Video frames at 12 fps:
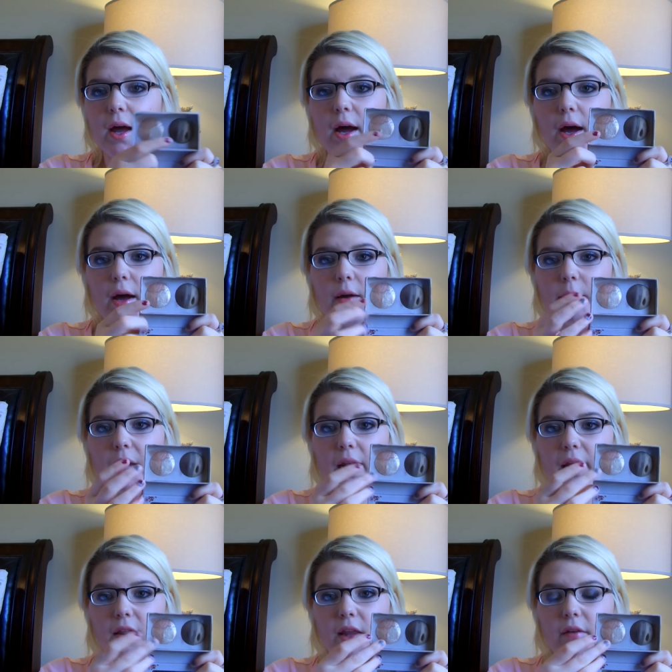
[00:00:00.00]
Um, and
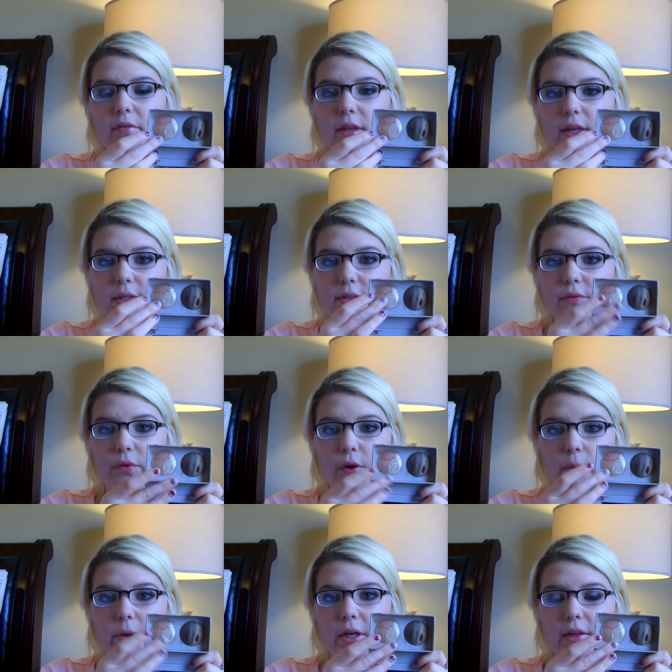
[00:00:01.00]
I love these
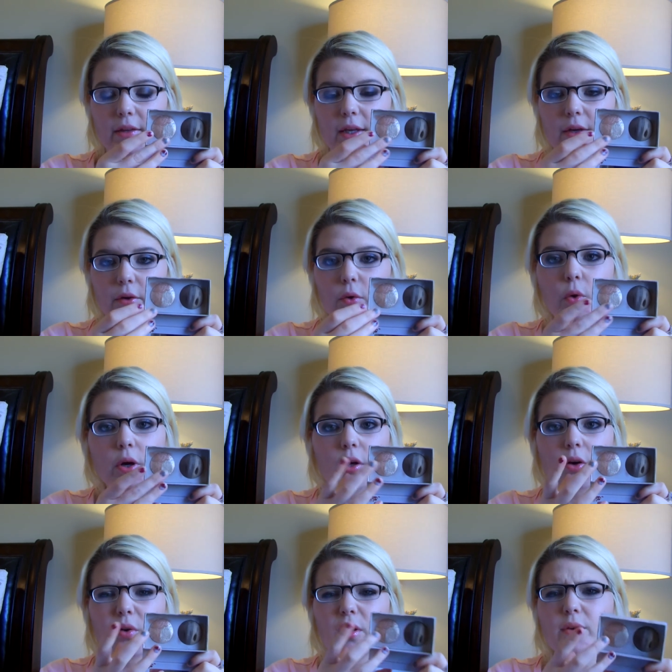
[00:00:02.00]
for putting in the inner
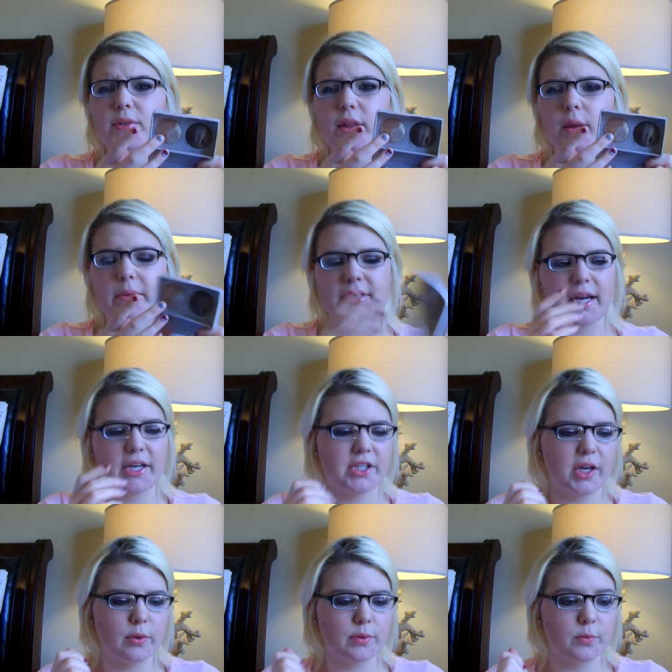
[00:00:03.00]
corner or using them as
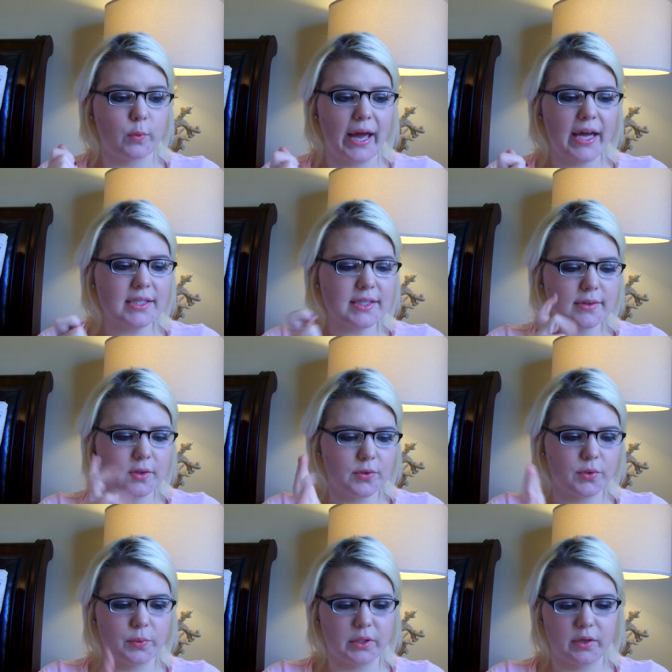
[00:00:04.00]
eyeshadows wet. Those
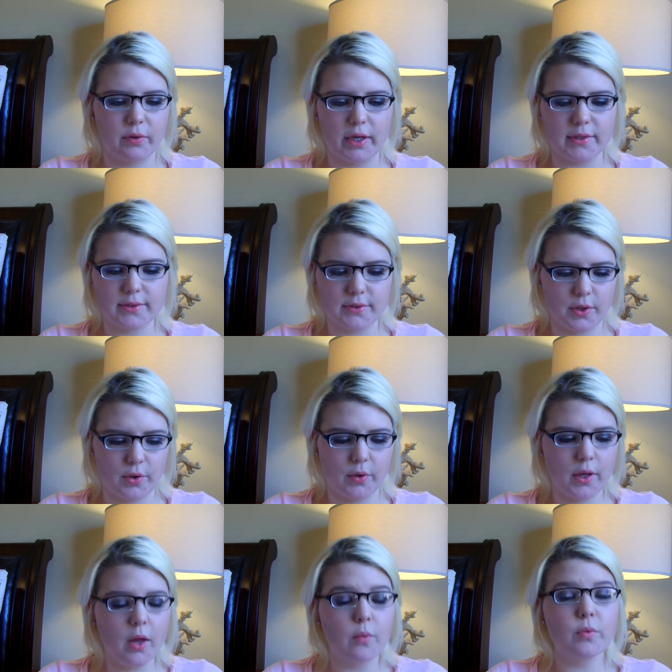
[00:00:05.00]
are really great, so
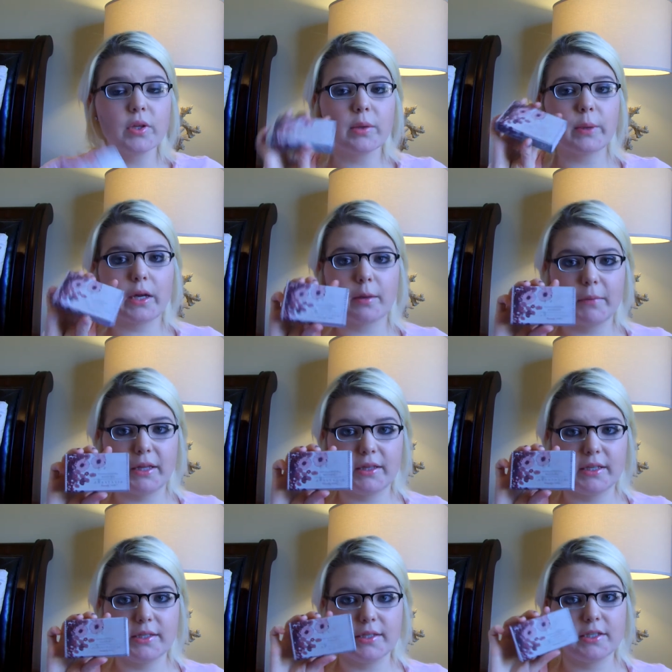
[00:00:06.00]
really recommend
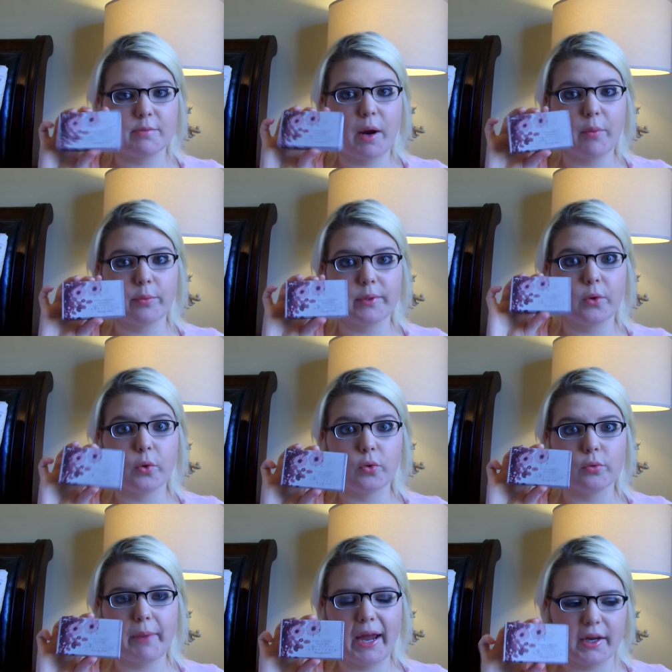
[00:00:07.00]
this. This is probably
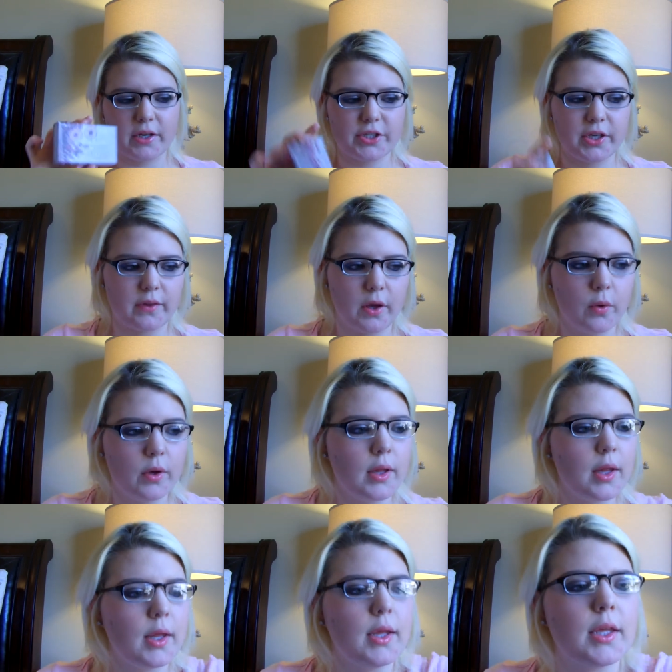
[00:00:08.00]
old packaging though.
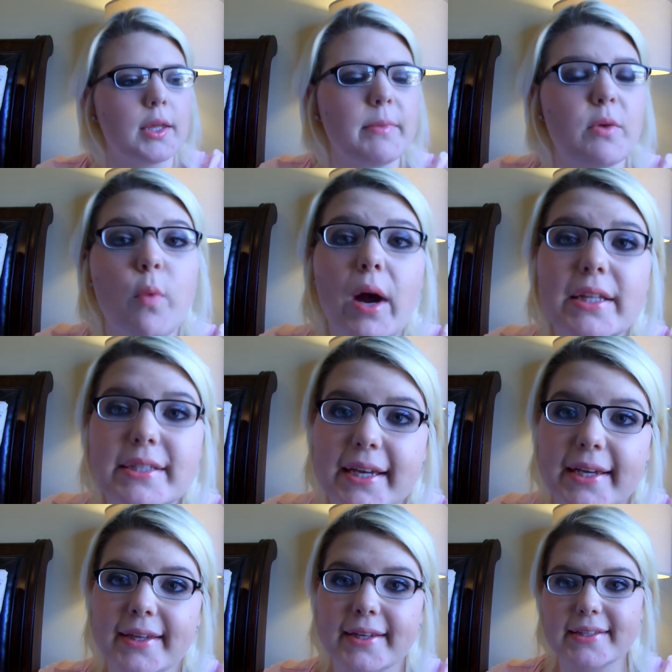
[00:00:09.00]
Give me one
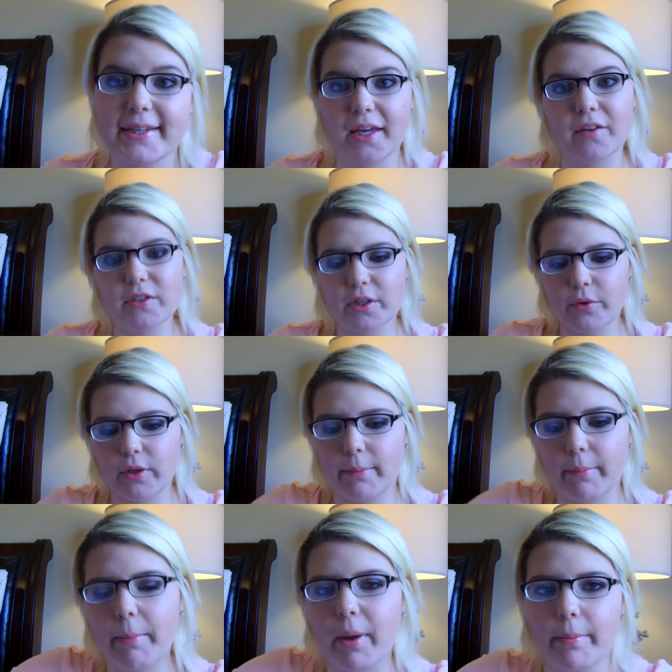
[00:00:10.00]
second because I have to go
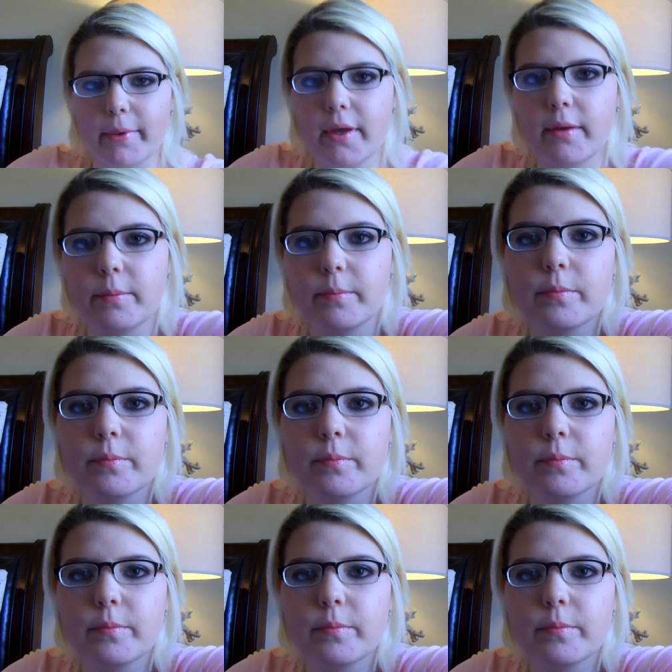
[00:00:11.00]
get my puppy.